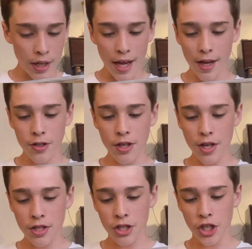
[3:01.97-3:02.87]

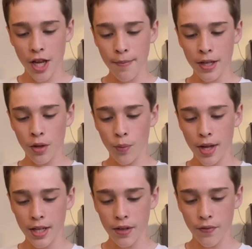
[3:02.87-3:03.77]
Exodus, Jamming,
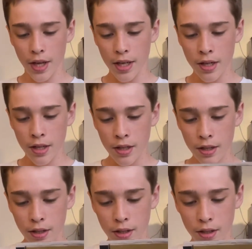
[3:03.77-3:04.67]
Waiting in Vain,
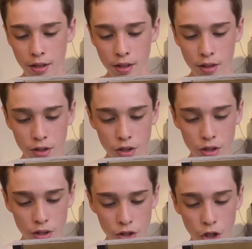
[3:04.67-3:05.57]

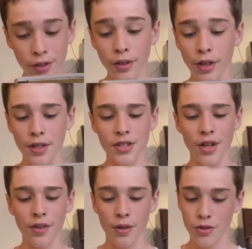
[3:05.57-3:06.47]
Turn Your Lights
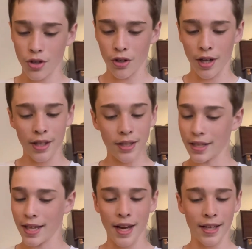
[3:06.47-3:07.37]
Down Low, sorry,
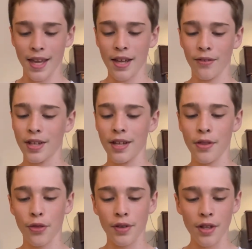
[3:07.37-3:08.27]
I can't read
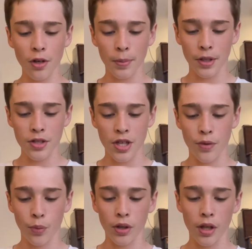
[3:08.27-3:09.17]
it. 3 Little Birds,
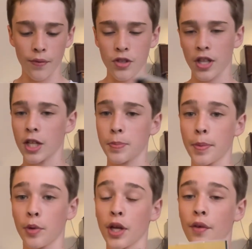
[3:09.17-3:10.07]
and One Love /
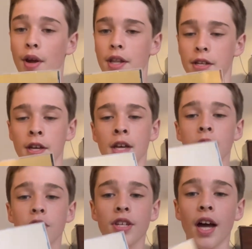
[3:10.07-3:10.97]
People Get Ready.
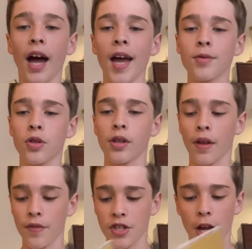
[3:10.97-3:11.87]
So yeah, I absolutely
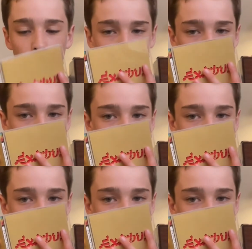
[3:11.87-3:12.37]
love this album.